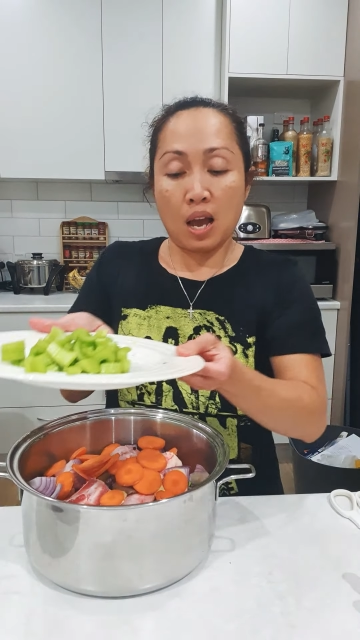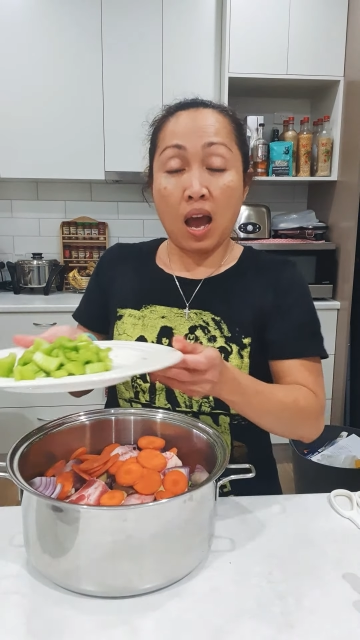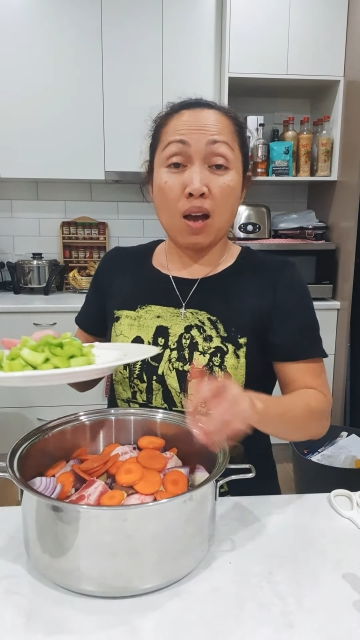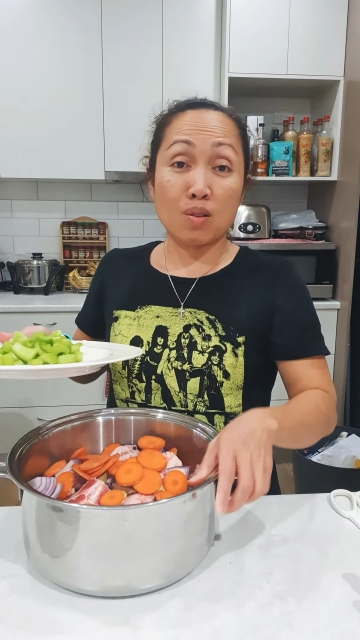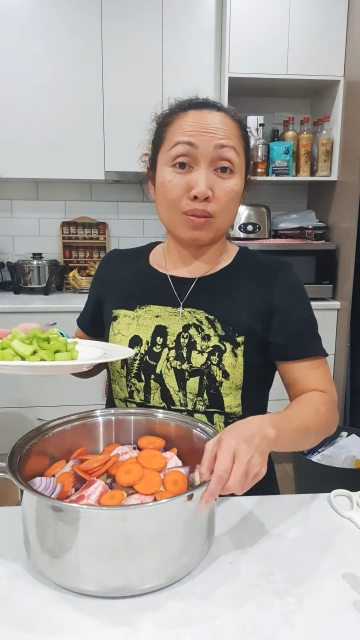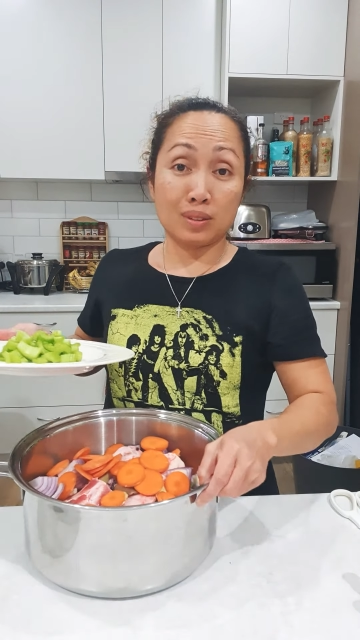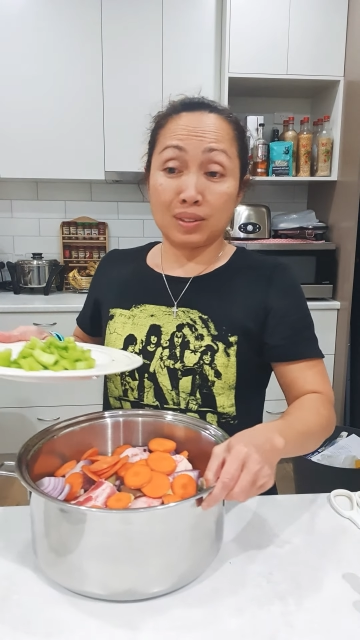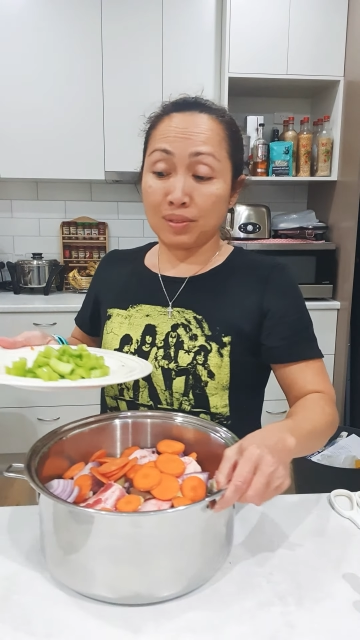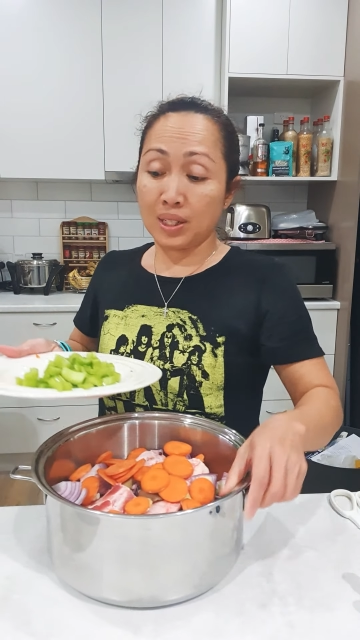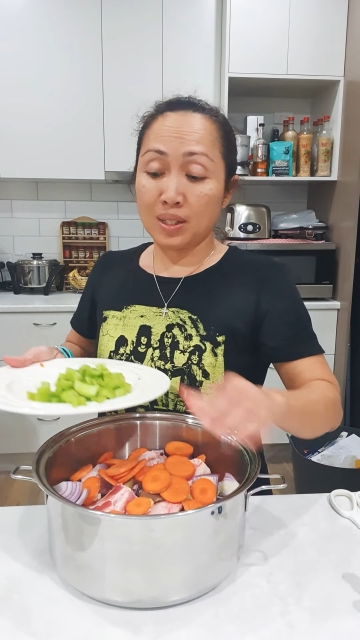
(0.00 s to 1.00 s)
how
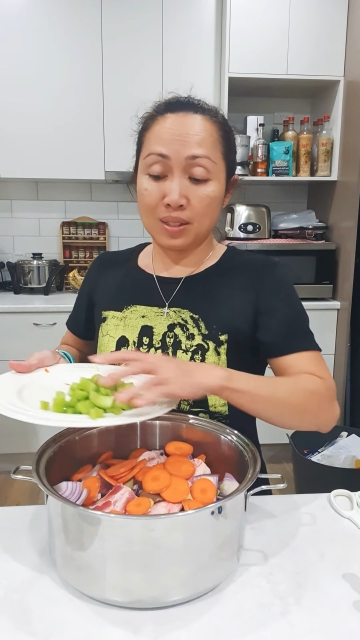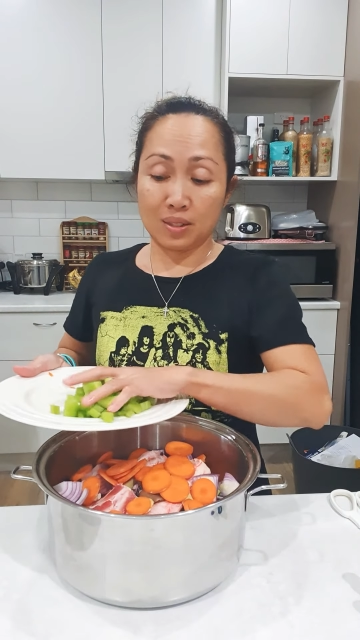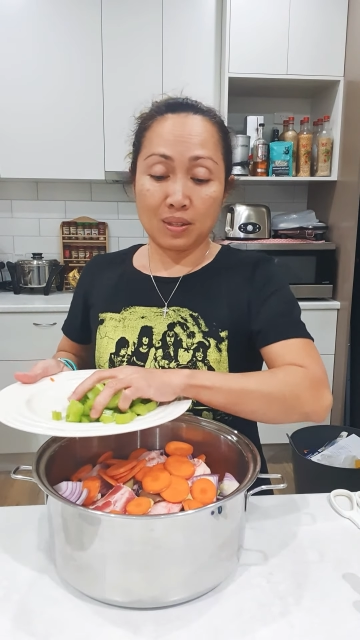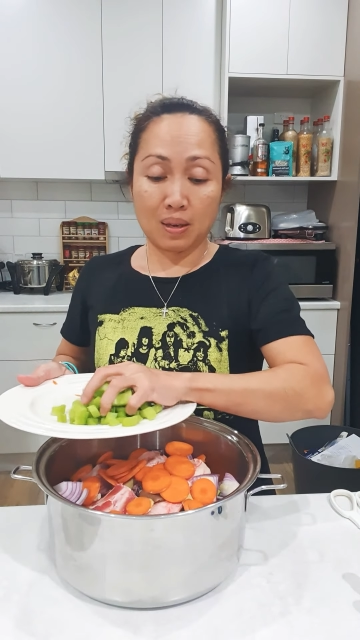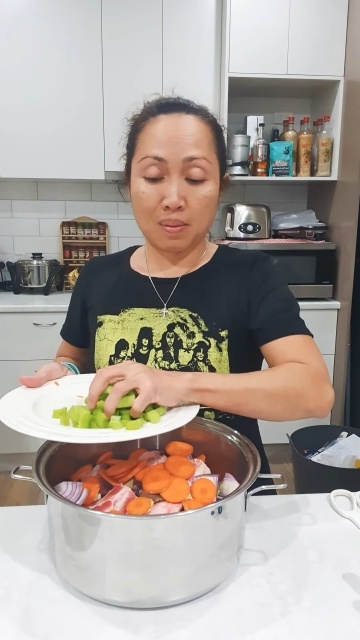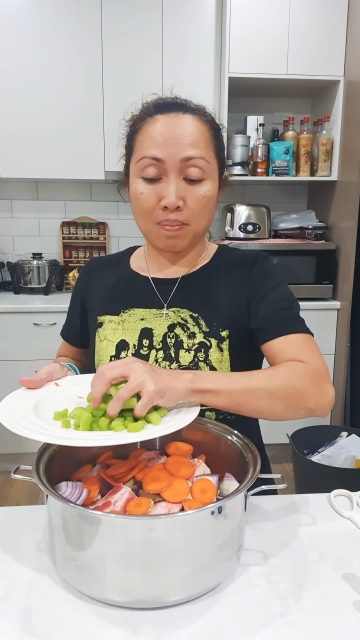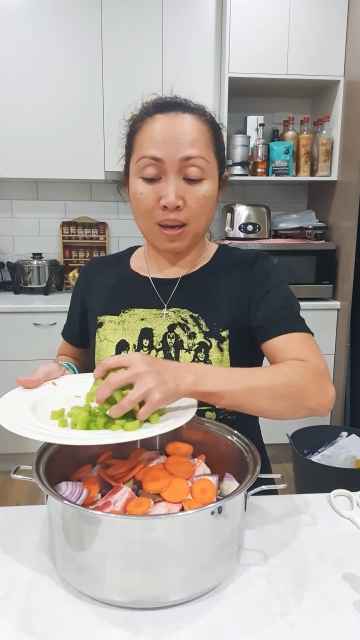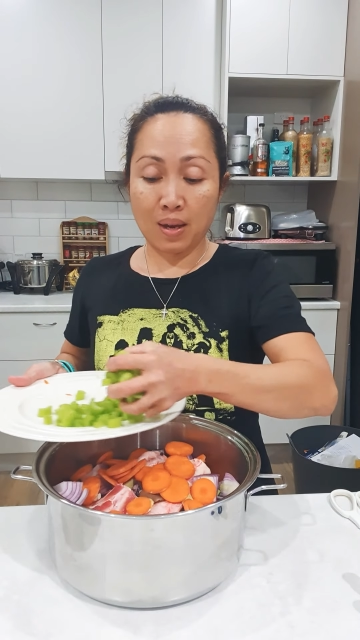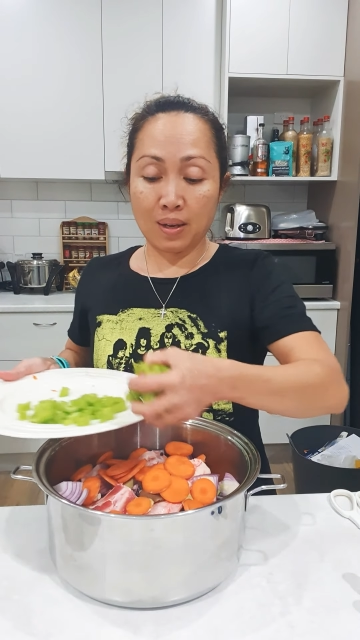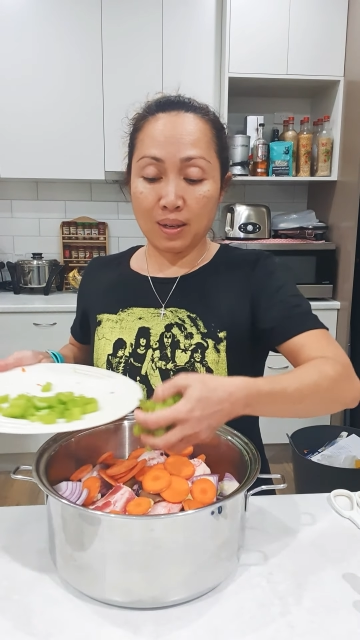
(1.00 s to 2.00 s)
green is
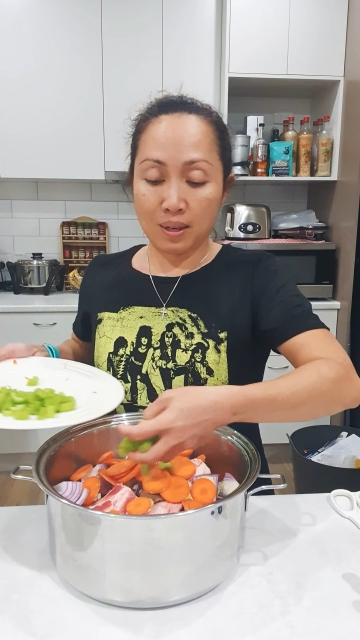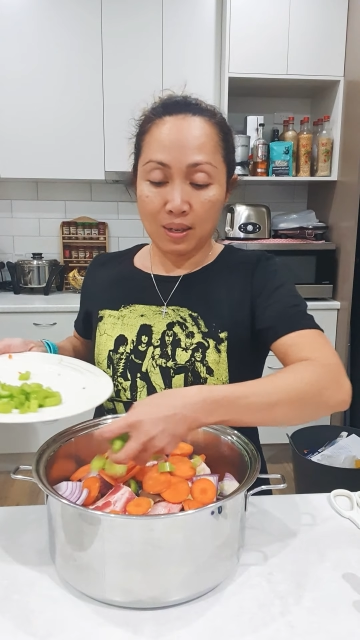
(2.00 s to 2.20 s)
my